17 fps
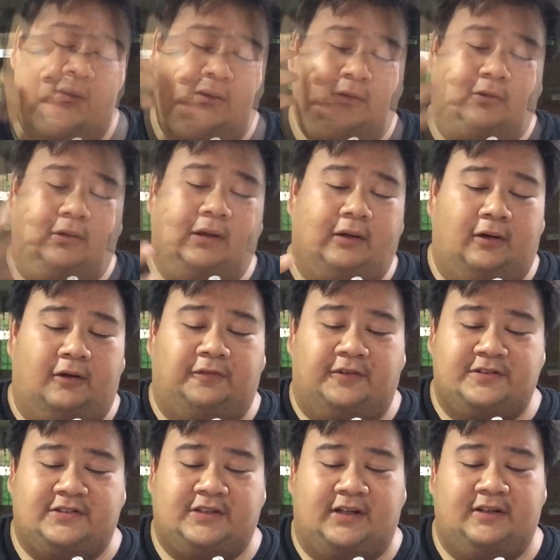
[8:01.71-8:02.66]
Kulao
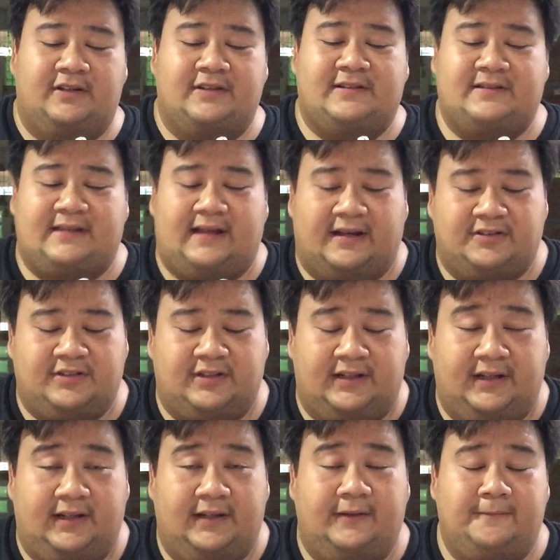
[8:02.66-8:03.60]
for starters is
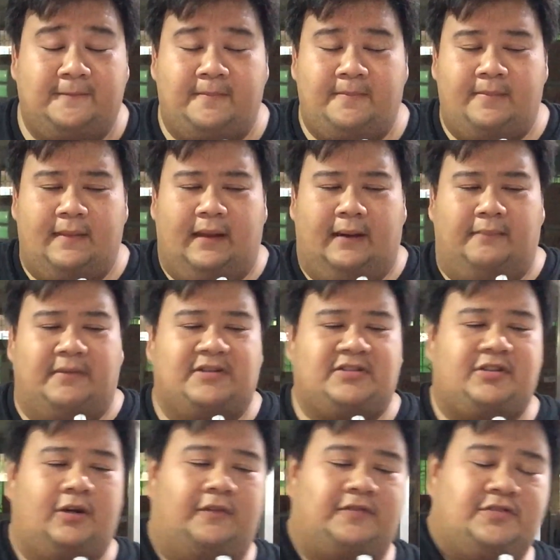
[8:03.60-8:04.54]
actually a
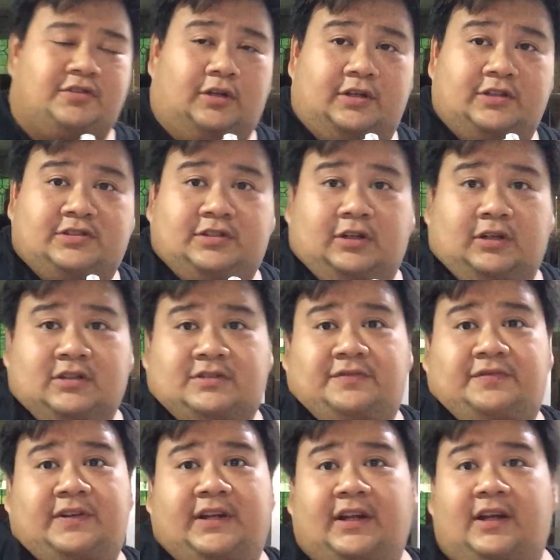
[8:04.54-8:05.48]
mixture of soy sauce,
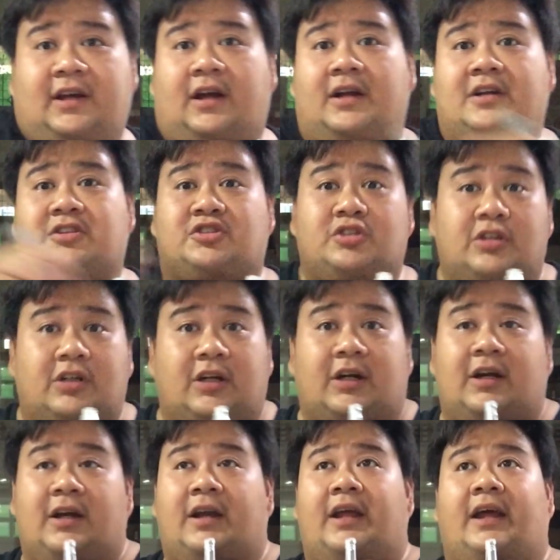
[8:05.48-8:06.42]
vinegar,
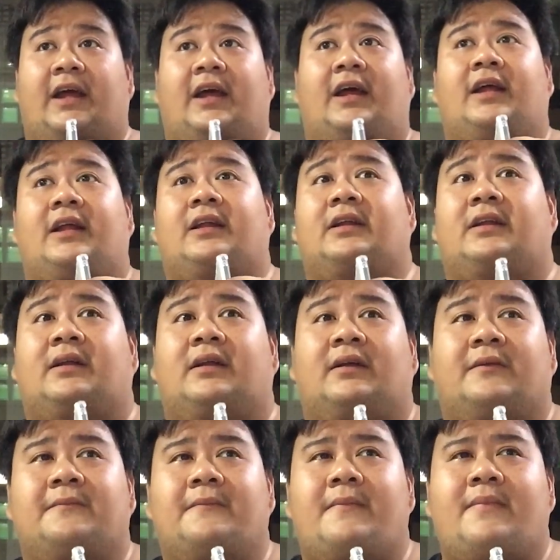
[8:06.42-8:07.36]
sugar, and
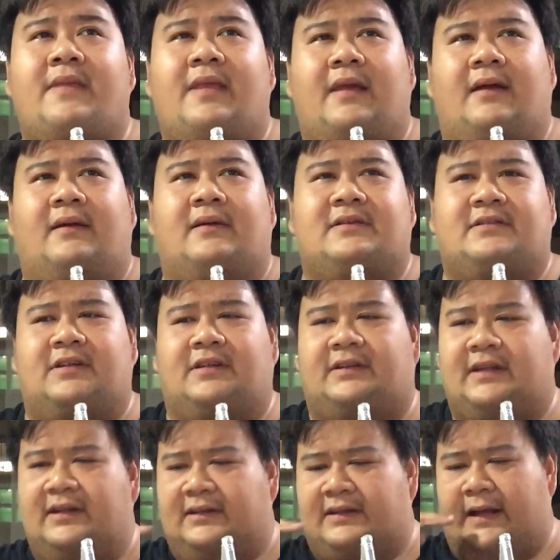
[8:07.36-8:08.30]

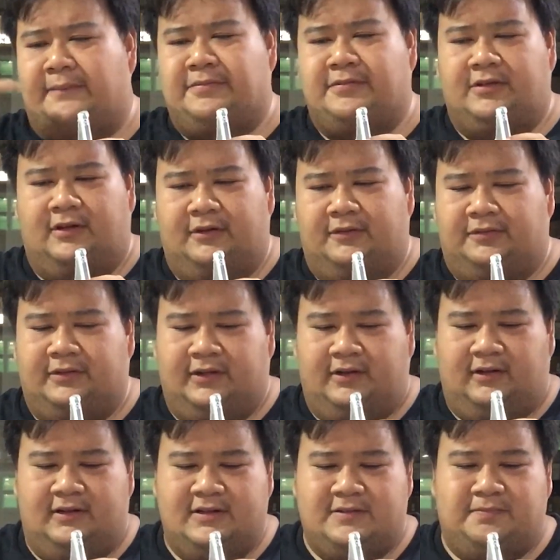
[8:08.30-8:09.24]
certain types of, what do
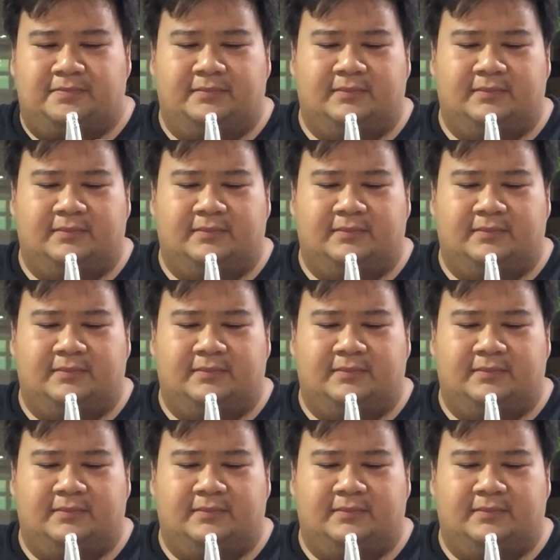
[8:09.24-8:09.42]
you call this?